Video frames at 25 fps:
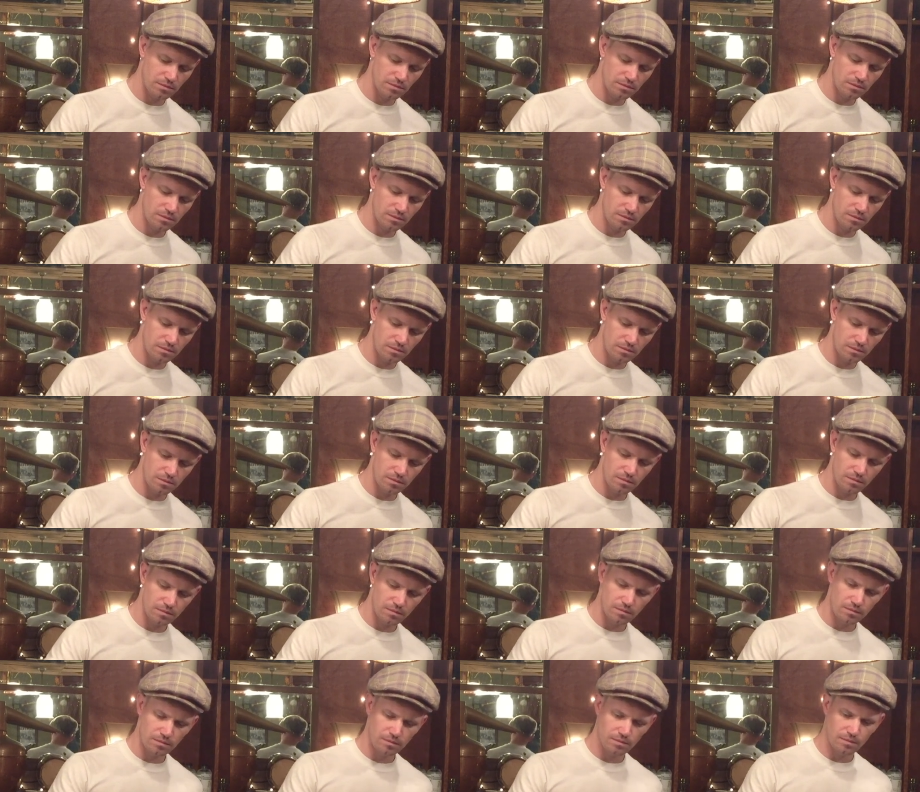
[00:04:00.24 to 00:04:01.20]

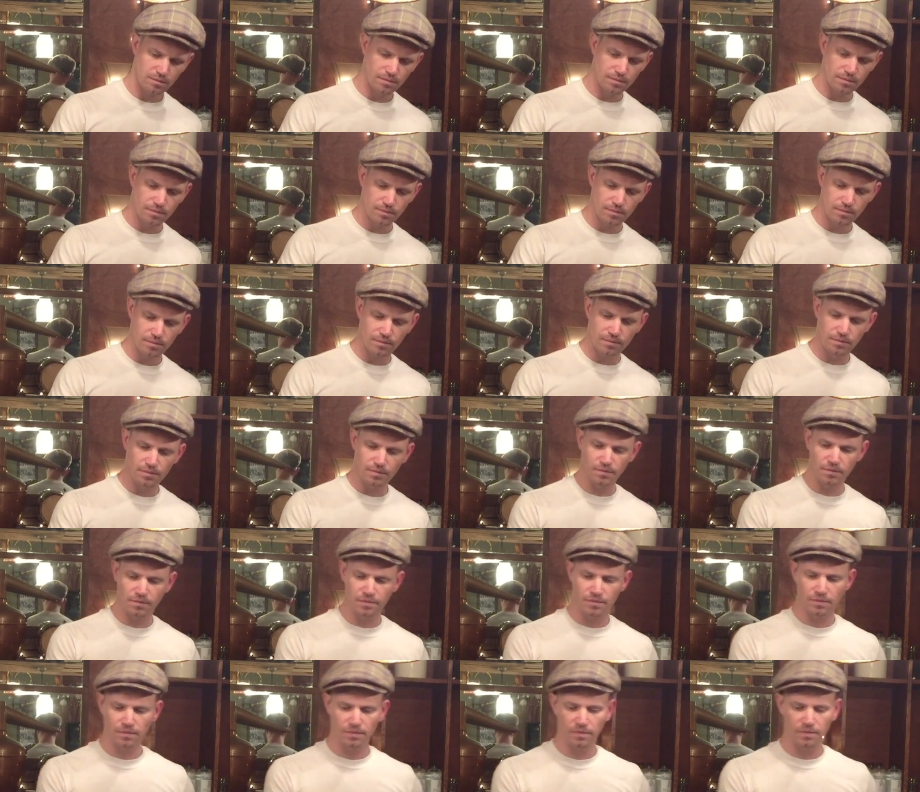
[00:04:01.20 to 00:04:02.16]

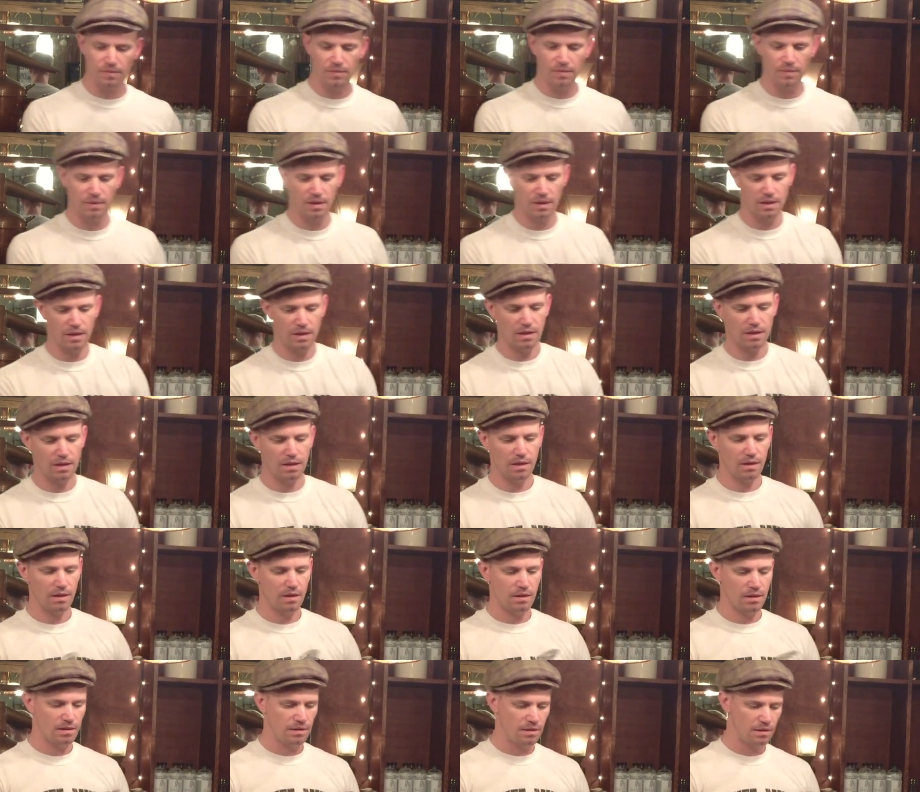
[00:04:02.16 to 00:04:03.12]

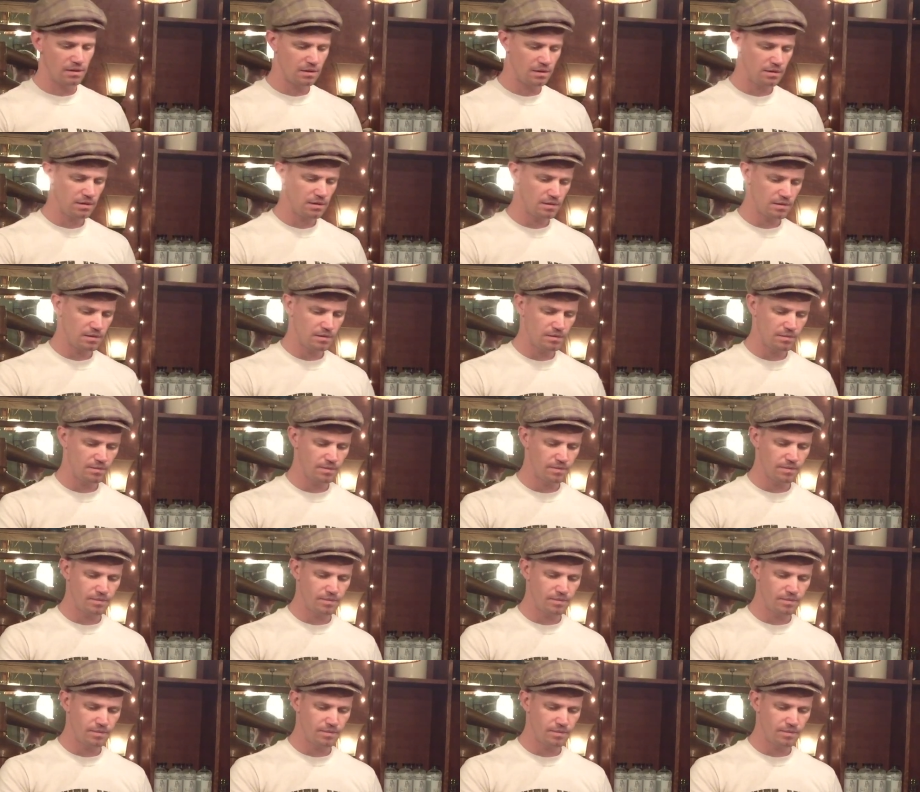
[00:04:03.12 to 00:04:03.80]
[no speech]